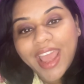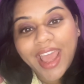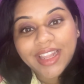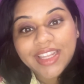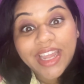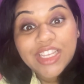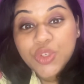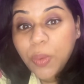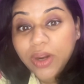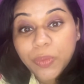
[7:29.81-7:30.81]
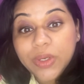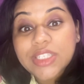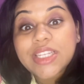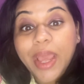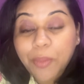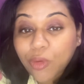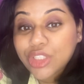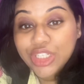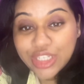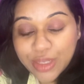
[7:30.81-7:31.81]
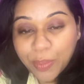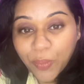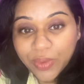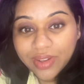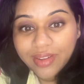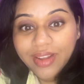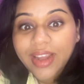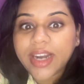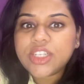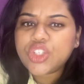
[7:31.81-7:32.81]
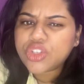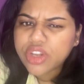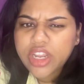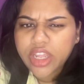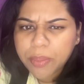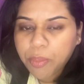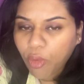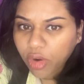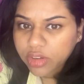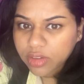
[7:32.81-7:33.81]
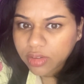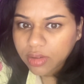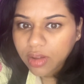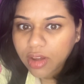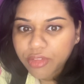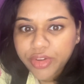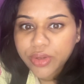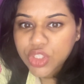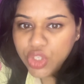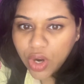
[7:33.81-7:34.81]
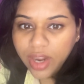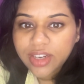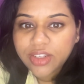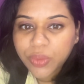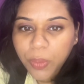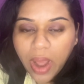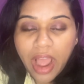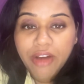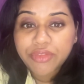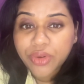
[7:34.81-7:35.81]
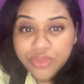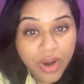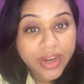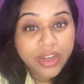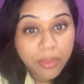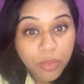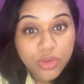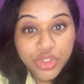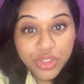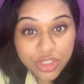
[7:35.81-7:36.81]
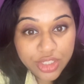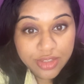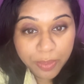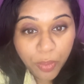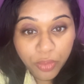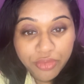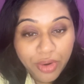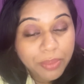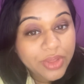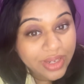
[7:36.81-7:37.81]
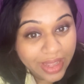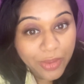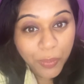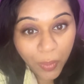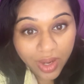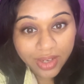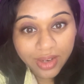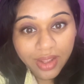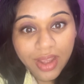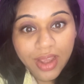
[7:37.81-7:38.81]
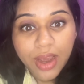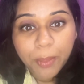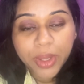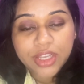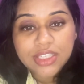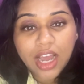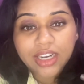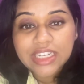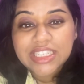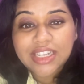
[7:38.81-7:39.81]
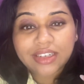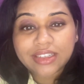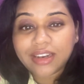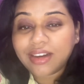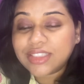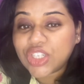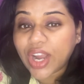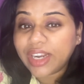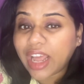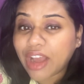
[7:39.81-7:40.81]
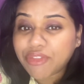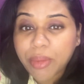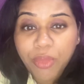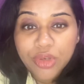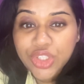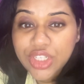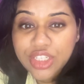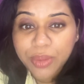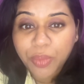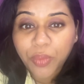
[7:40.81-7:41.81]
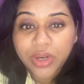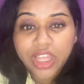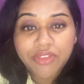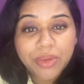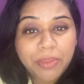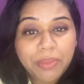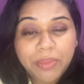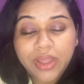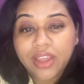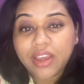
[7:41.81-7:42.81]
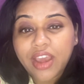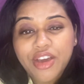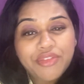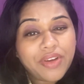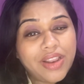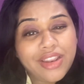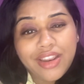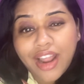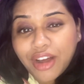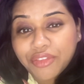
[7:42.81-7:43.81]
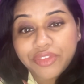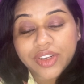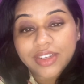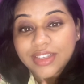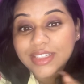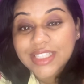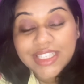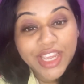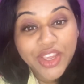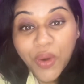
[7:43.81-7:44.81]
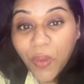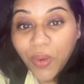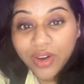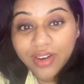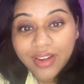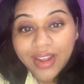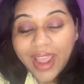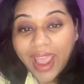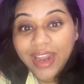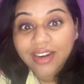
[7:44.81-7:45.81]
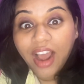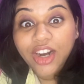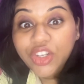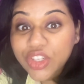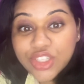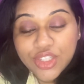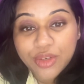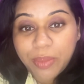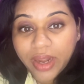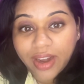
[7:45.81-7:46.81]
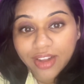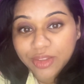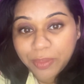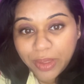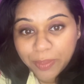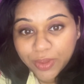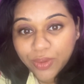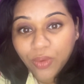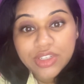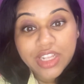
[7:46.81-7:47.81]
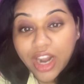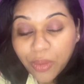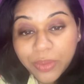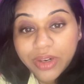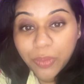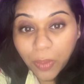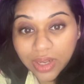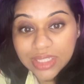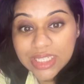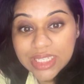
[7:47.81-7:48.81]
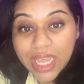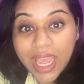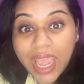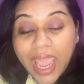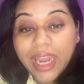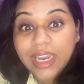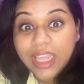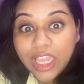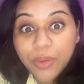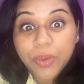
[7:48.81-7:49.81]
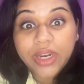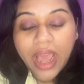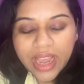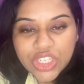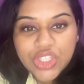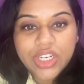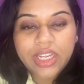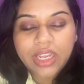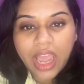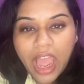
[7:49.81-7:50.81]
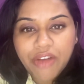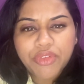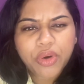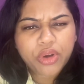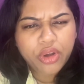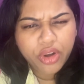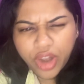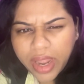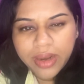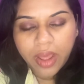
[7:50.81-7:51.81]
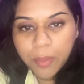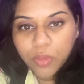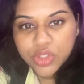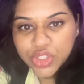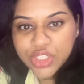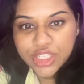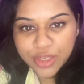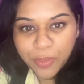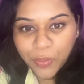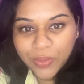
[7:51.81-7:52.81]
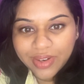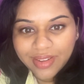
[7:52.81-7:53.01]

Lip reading: And the next one was emotional support. It is really important for your child to have the right emotional support from the day one, because unless and until a child have emotional support, he will be feel loved, secure, and understood by other people or surrounded ones, and he would actually have a great emotional support